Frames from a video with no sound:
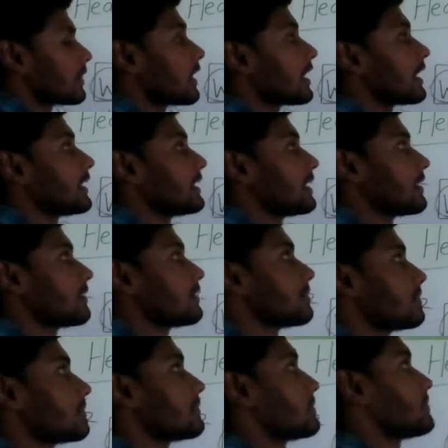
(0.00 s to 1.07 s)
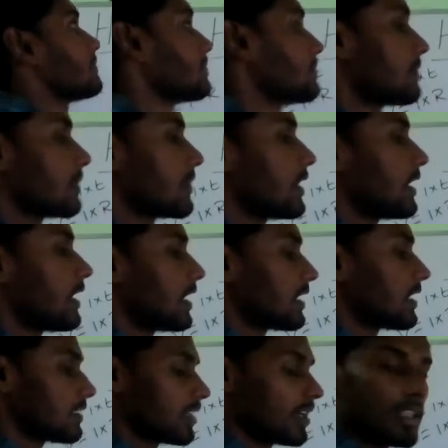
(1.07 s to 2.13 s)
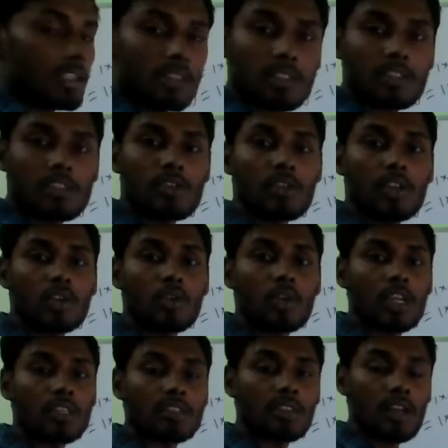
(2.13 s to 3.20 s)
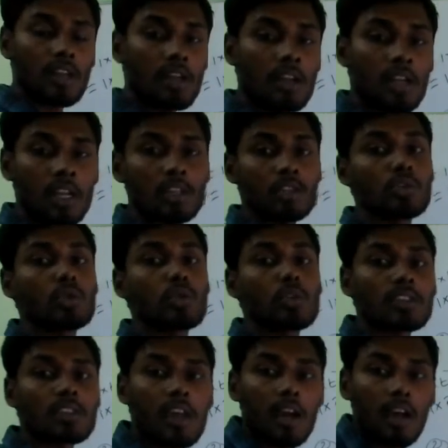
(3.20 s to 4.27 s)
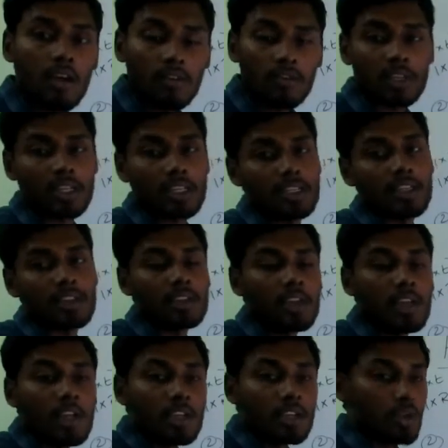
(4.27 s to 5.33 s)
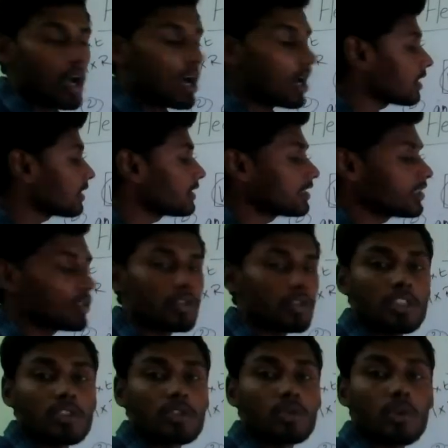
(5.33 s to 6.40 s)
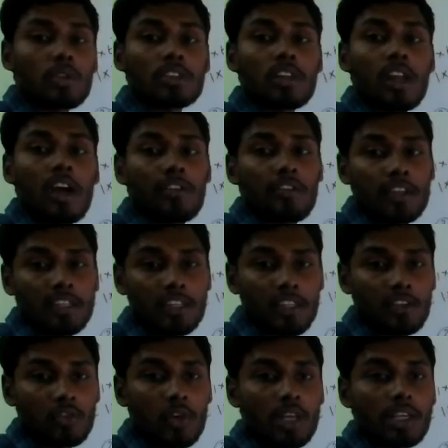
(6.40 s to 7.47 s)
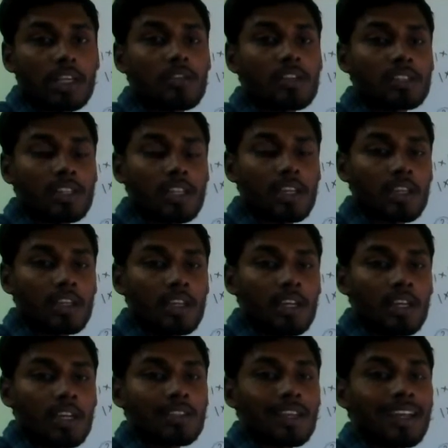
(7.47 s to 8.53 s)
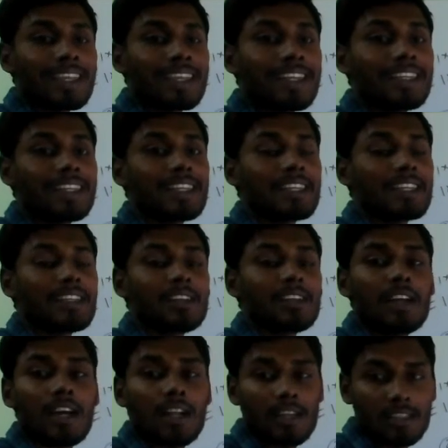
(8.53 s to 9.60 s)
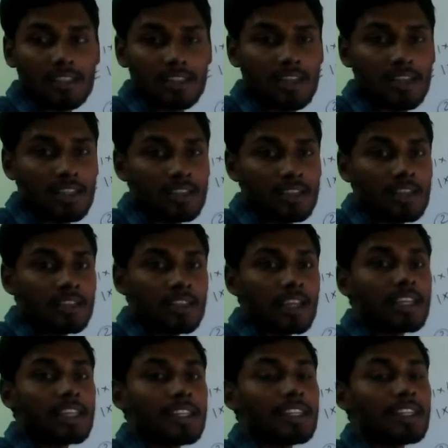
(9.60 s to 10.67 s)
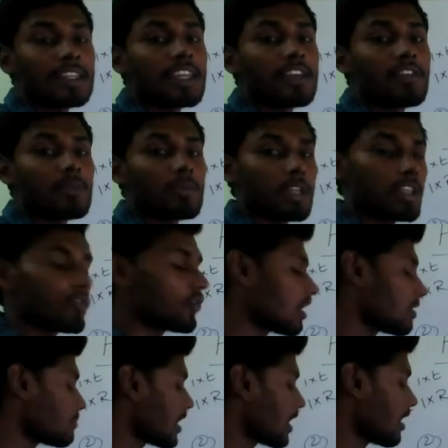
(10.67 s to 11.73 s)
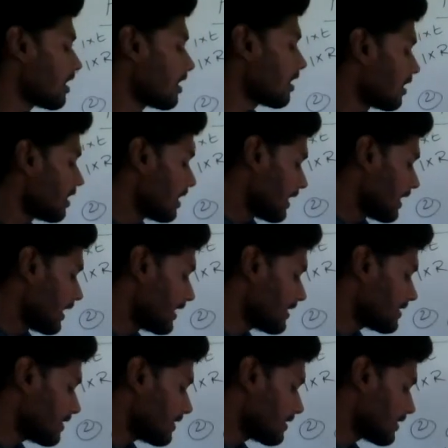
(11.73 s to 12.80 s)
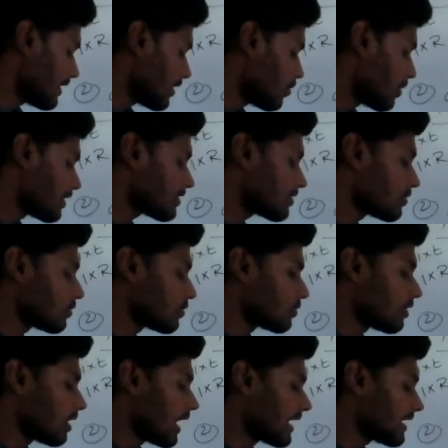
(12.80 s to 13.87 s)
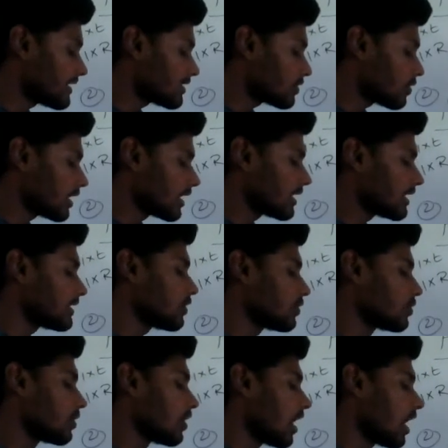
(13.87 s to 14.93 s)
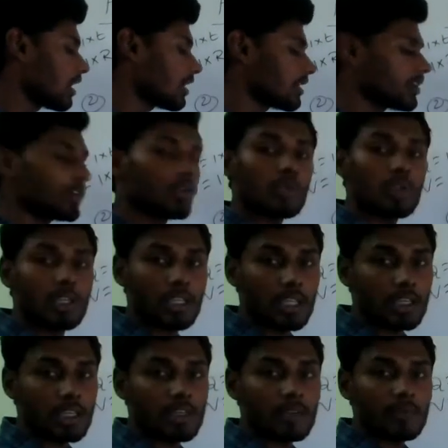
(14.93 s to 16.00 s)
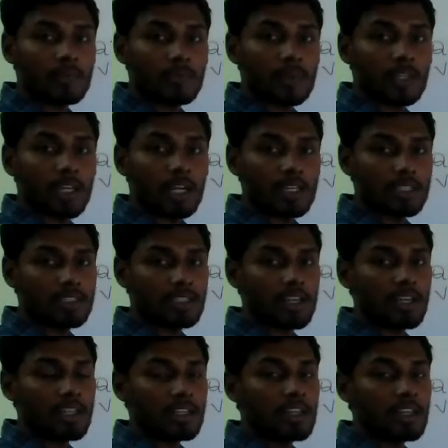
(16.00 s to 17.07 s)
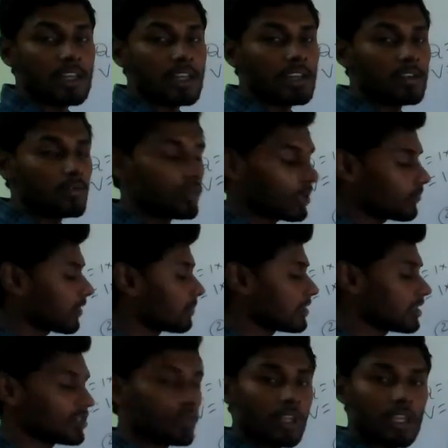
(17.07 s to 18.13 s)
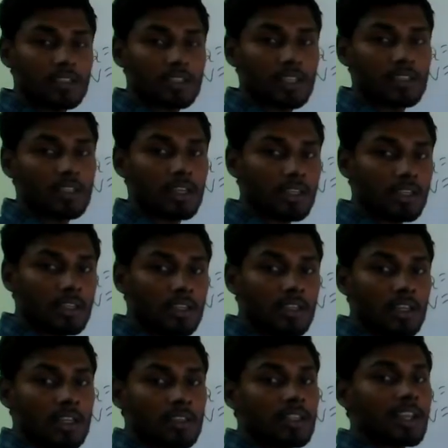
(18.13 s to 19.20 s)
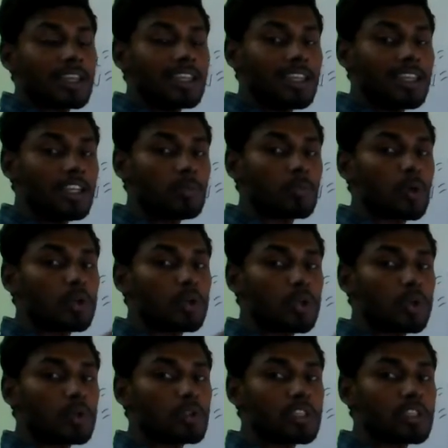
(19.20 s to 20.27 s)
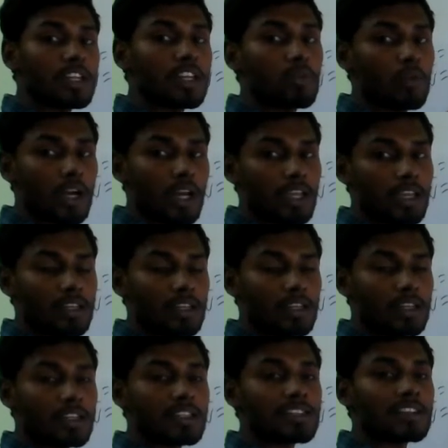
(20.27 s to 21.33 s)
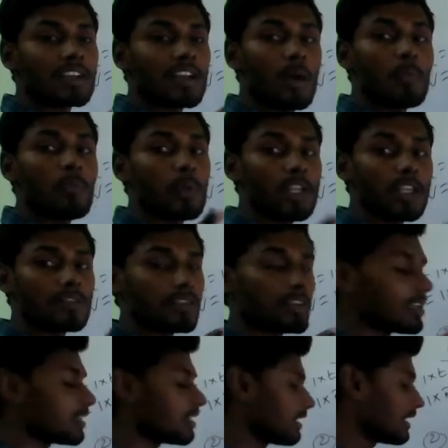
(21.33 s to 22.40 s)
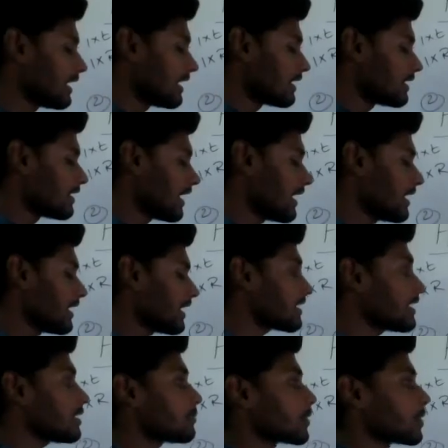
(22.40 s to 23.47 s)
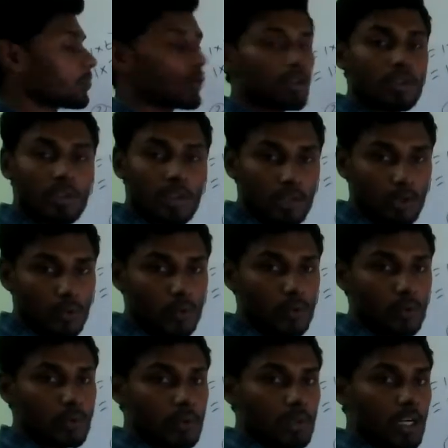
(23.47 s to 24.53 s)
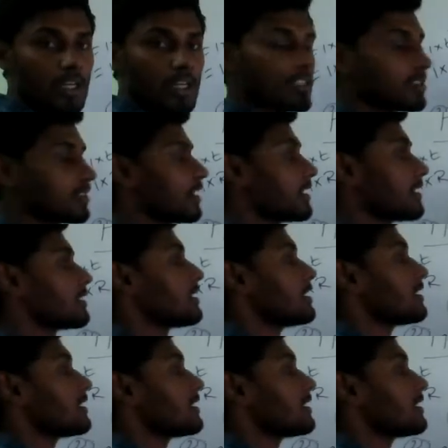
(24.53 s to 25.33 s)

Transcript: of heating. Understand? This is only known as the Joule's law of heating. So according to this Joule's law of heating, what it will say? The heating, understanding, the heating given by the formula H is equals to I square into R into T. Understanding? From this we can say that the heat produced in a wire is completely directly proportional to, understand,